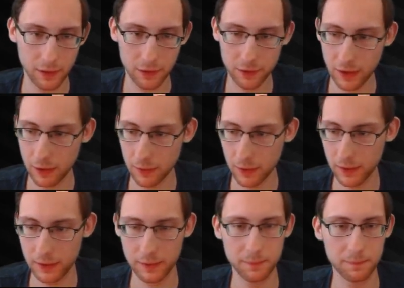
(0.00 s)
the
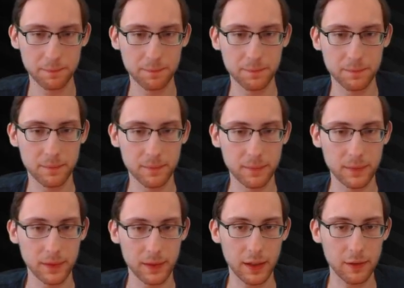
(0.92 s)
scouting.
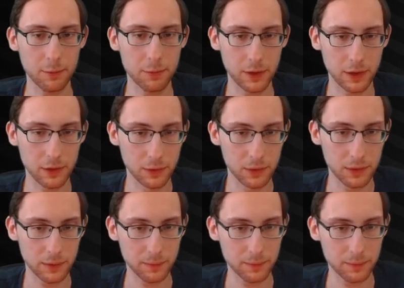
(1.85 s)
That's pretty cool.